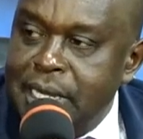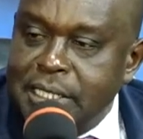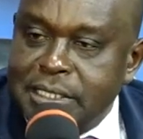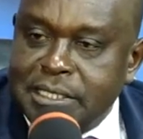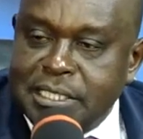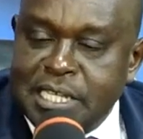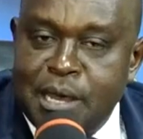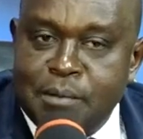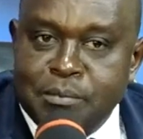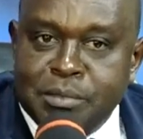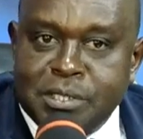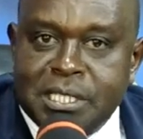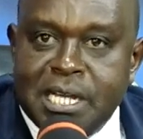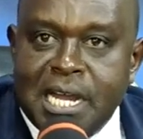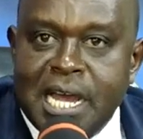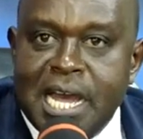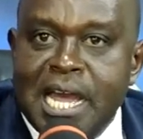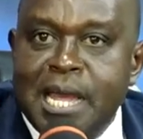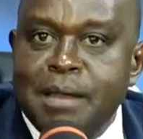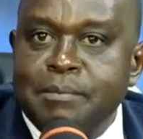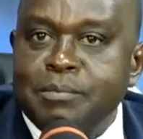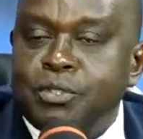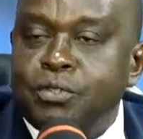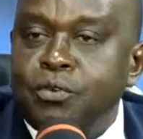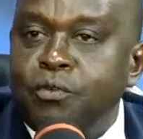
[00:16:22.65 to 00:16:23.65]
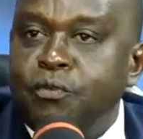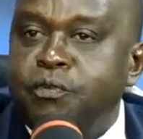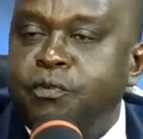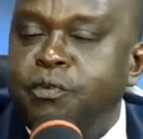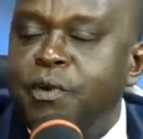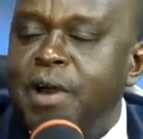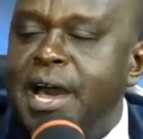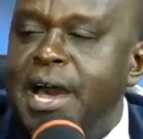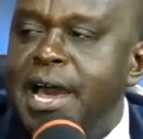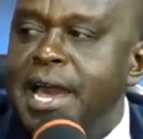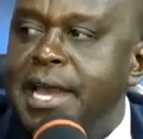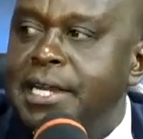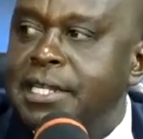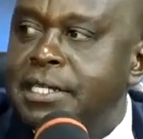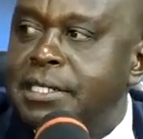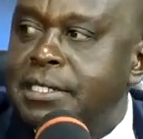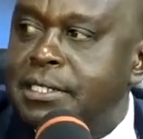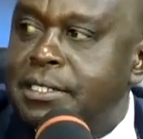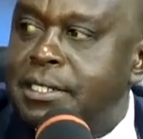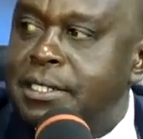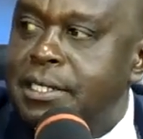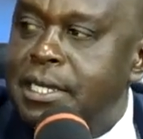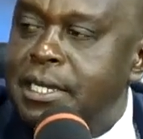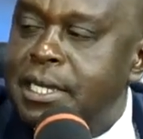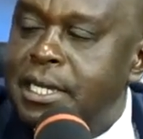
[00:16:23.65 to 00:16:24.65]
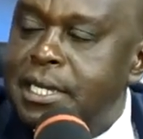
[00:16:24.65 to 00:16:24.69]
Sometimes you find